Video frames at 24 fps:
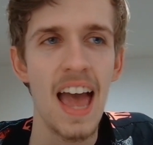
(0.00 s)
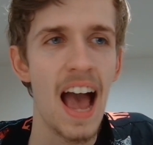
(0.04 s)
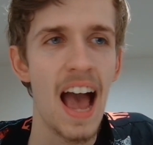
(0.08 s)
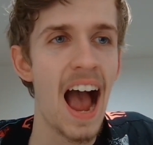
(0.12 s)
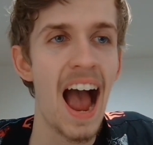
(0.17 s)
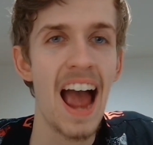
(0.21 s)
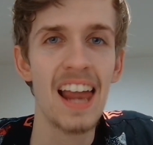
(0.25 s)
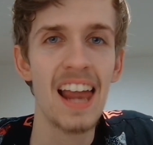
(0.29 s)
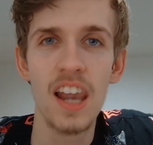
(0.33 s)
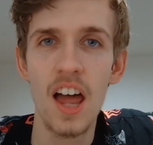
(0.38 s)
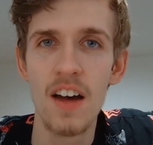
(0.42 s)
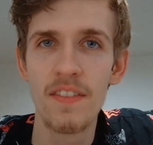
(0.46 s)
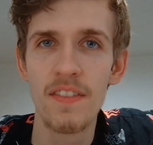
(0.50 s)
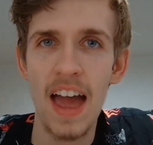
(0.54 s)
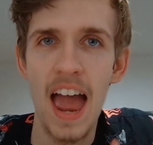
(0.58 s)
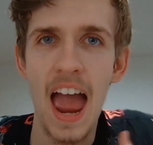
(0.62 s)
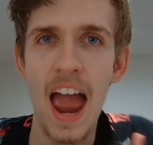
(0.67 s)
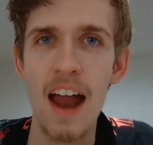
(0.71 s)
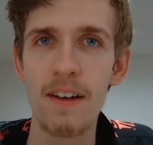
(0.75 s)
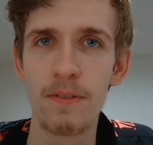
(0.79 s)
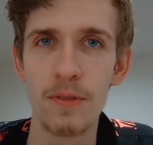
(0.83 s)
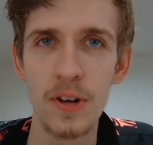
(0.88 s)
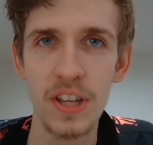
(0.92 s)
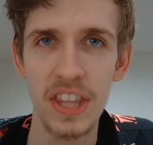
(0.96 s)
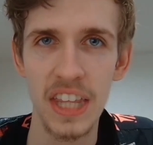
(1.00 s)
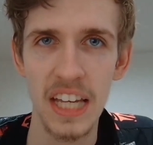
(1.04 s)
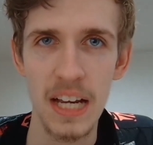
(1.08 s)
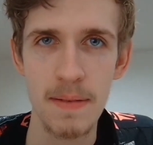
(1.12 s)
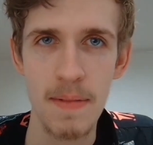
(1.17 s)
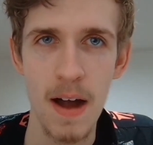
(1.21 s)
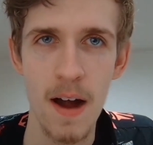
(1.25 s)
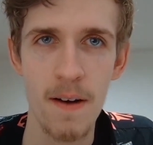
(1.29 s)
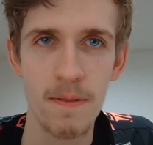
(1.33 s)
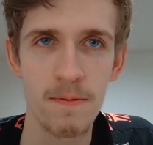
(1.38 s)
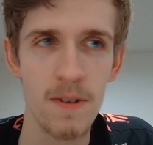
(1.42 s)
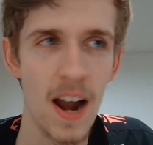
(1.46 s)
I love everything
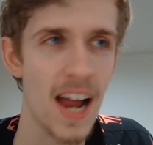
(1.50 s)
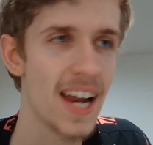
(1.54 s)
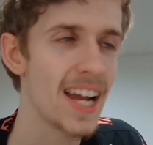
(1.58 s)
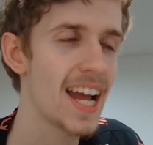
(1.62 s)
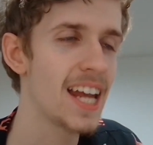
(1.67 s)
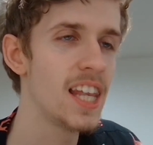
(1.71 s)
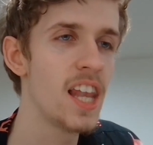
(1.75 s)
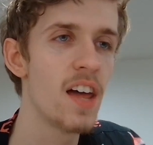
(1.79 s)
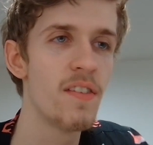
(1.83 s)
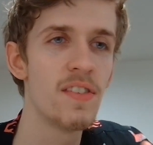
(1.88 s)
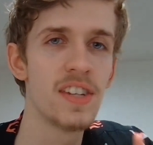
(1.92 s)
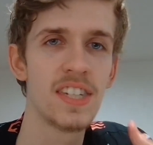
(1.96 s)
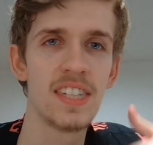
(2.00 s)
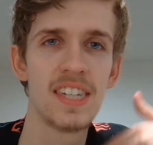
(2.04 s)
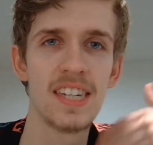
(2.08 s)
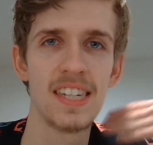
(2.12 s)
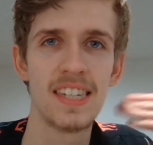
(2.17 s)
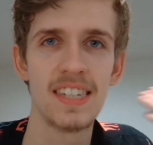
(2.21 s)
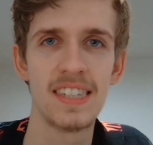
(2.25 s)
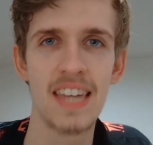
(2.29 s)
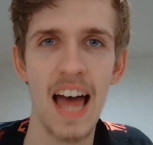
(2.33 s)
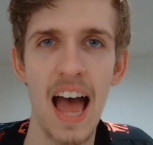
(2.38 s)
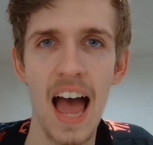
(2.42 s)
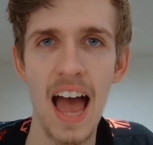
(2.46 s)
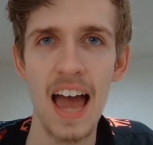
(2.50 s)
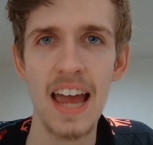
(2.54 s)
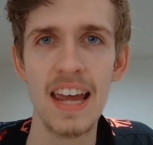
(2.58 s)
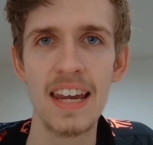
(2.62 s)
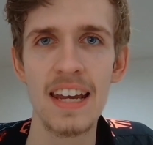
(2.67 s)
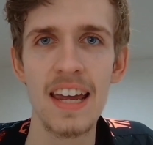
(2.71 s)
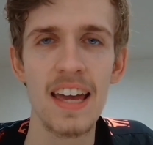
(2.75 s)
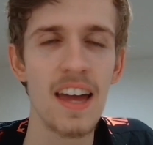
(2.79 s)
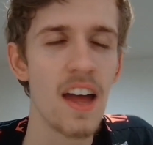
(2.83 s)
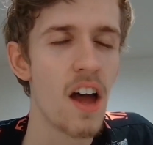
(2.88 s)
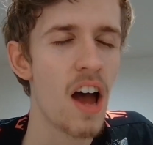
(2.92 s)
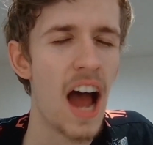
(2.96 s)
about Frank. I love his
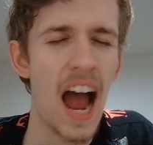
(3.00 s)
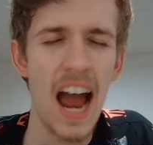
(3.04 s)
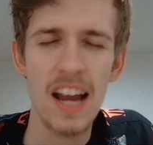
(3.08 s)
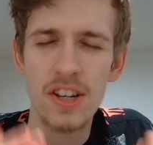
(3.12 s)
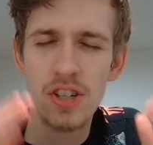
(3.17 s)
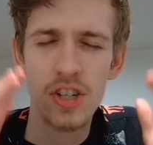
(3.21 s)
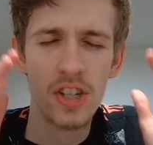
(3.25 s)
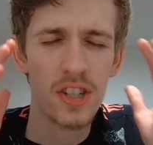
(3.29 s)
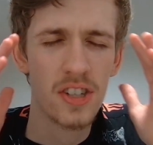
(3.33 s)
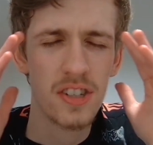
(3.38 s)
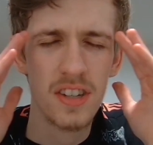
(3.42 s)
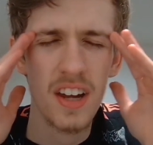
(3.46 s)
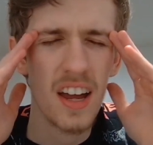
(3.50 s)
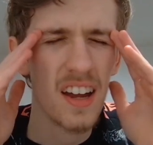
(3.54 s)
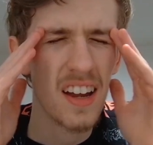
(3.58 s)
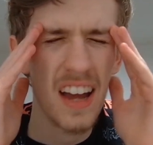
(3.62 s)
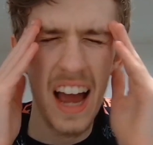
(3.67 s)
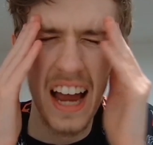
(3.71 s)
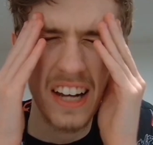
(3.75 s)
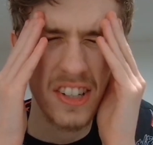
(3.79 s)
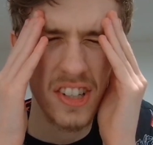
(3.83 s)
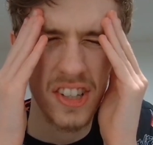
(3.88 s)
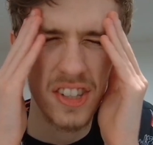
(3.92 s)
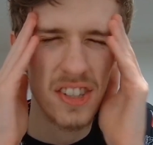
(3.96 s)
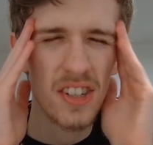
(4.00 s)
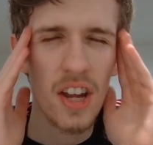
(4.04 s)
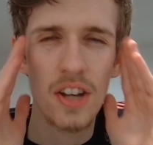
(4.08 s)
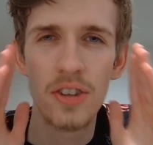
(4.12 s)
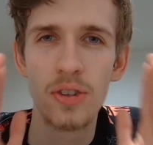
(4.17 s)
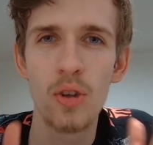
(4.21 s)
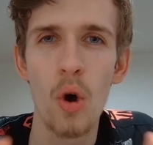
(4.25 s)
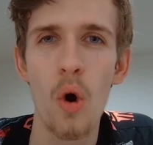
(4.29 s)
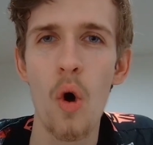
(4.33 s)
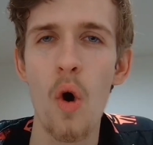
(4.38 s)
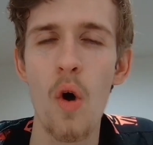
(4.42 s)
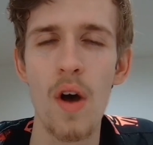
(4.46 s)
design. I just
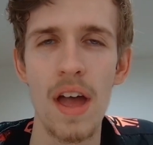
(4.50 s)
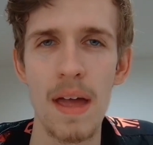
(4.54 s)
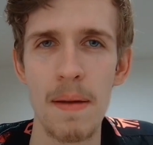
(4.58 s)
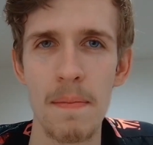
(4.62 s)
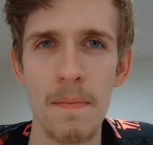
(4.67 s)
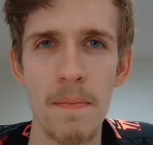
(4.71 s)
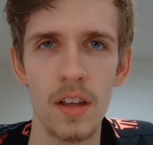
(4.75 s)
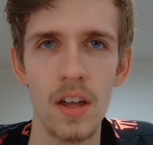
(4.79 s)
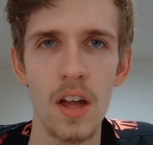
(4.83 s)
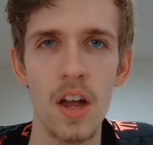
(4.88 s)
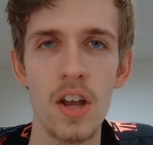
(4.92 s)
adore him.